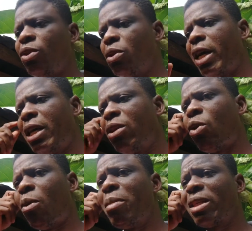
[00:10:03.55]
You get it?
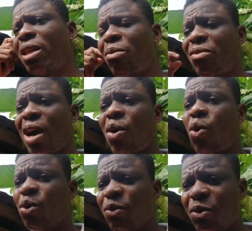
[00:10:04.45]
Or mix it up with their
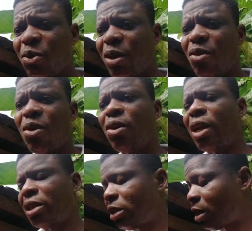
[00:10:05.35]
old food and
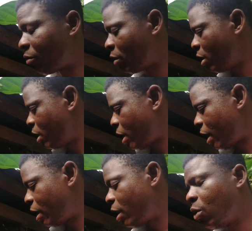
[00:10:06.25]
all that stuff
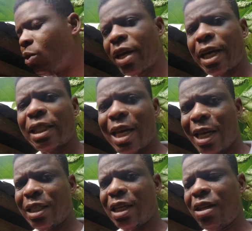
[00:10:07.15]
and then they will get
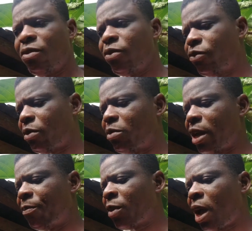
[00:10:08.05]
eating from
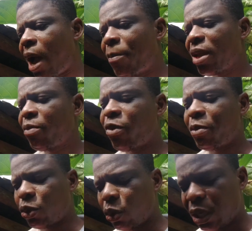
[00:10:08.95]
there. I picked them
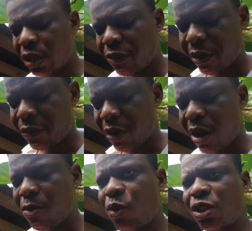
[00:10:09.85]
from a totally different
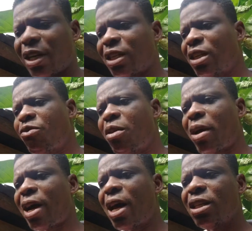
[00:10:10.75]
farm, which has a
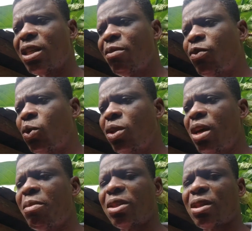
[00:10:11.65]
different mechanism for
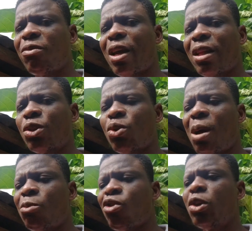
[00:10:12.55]
them and stuff like that. So
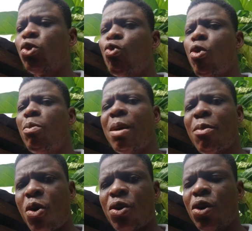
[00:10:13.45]
now I'm trying to rope
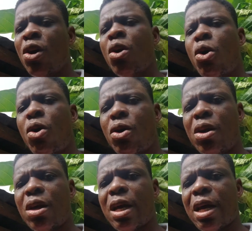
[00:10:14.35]
them on
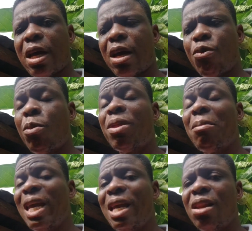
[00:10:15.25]
on uh, rope
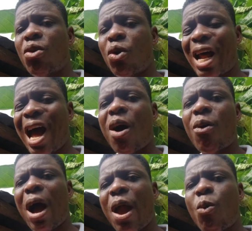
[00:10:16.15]
them in on
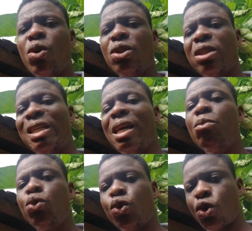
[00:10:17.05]
how I want
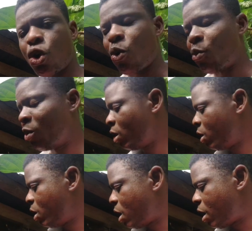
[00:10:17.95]
them to go.
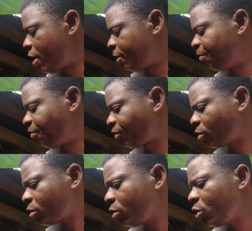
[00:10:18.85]
Um,
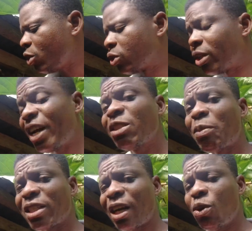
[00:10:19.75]
so that's
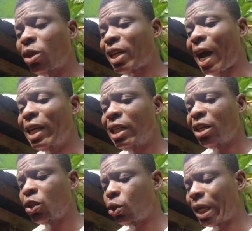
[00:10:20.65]
basically what I
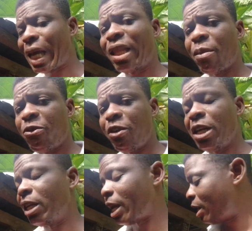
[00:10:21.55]
did to get them feeding.